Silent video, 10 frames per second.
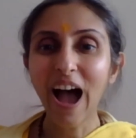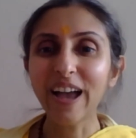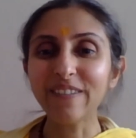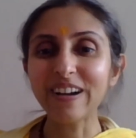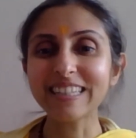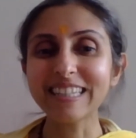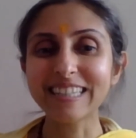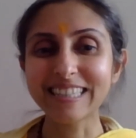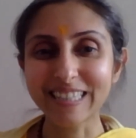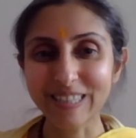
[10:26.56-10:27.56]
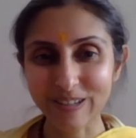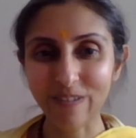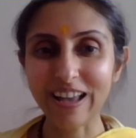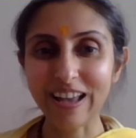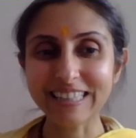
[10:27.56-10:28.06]
I wanted to sit
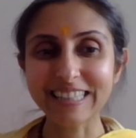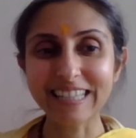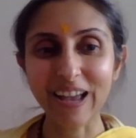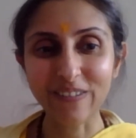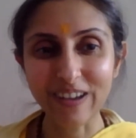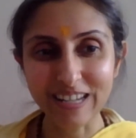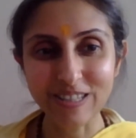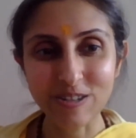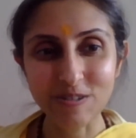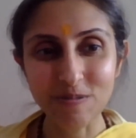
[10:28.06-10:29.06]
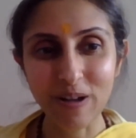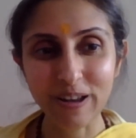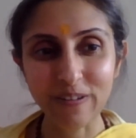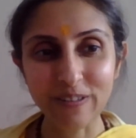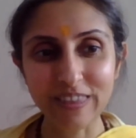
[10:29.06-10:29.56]
quietly. I wanted to do
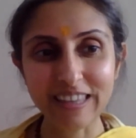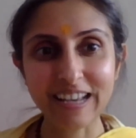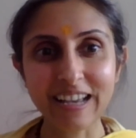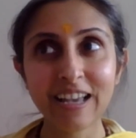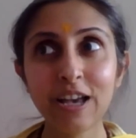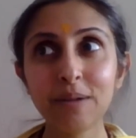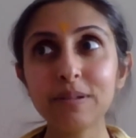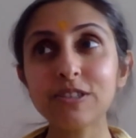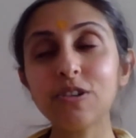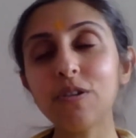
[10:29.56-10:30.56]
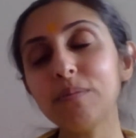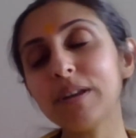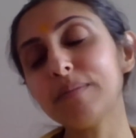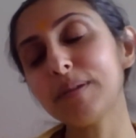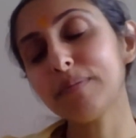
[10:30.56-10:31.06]
my own thing. But so
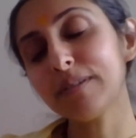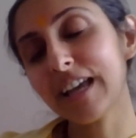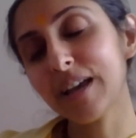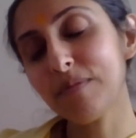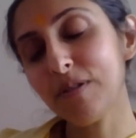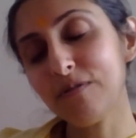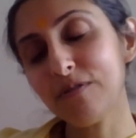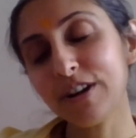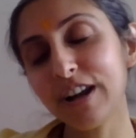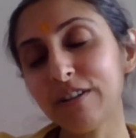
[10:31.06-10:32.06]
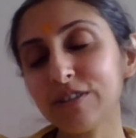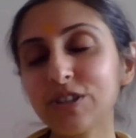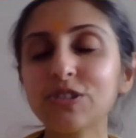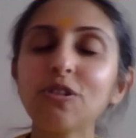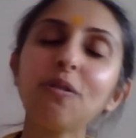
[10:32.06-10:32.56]
many people came over. There
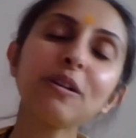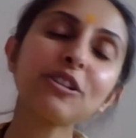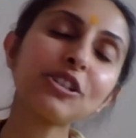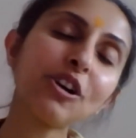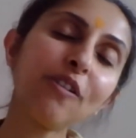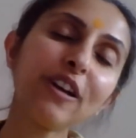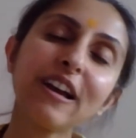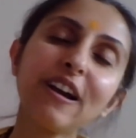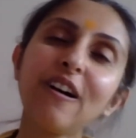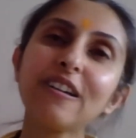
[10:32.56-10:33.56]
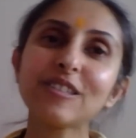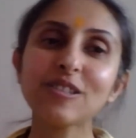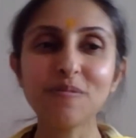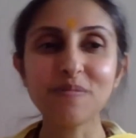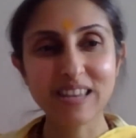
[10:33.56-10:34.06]
was so much going on,
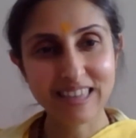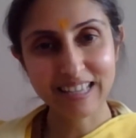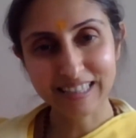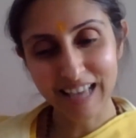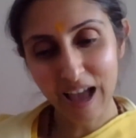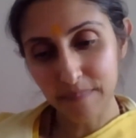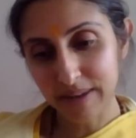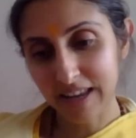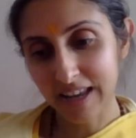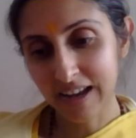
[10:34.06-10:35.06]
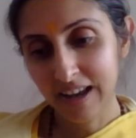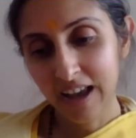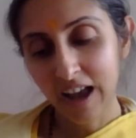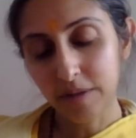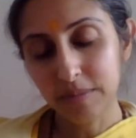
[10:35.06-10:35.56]
so many things happening.
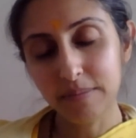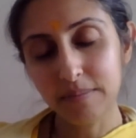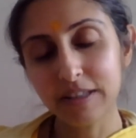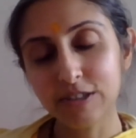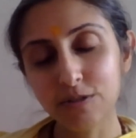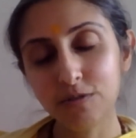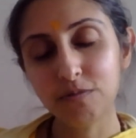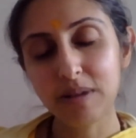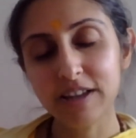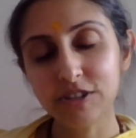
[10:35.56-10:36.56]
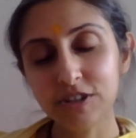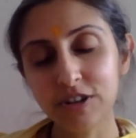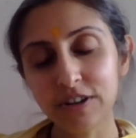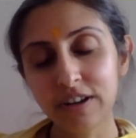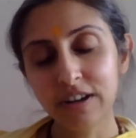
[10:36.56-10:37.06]
I'm in the midst of
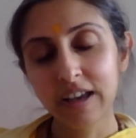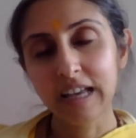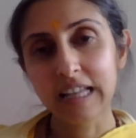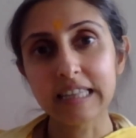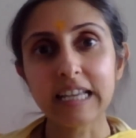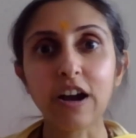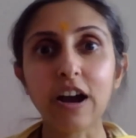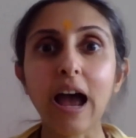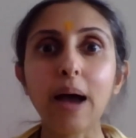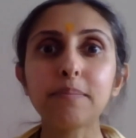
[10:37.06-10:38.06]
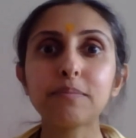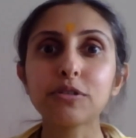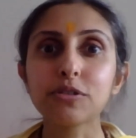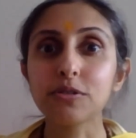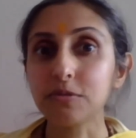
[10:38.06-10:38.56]
pleasure. They are
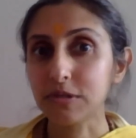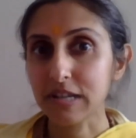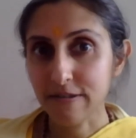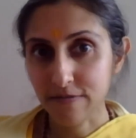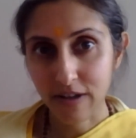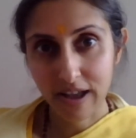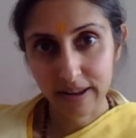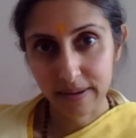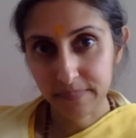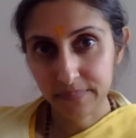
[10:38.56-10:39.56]
absolutely fine.